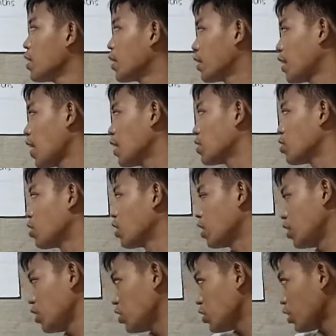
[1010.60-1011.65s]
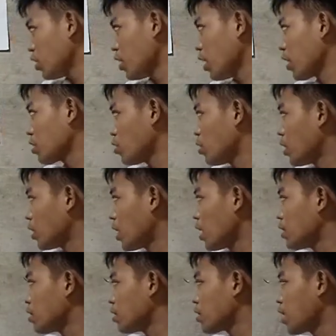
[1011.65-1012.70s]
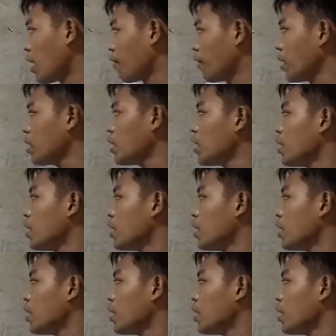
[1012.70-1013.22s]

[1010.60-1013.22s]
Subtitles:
tens. So the digit next to the tens is 7.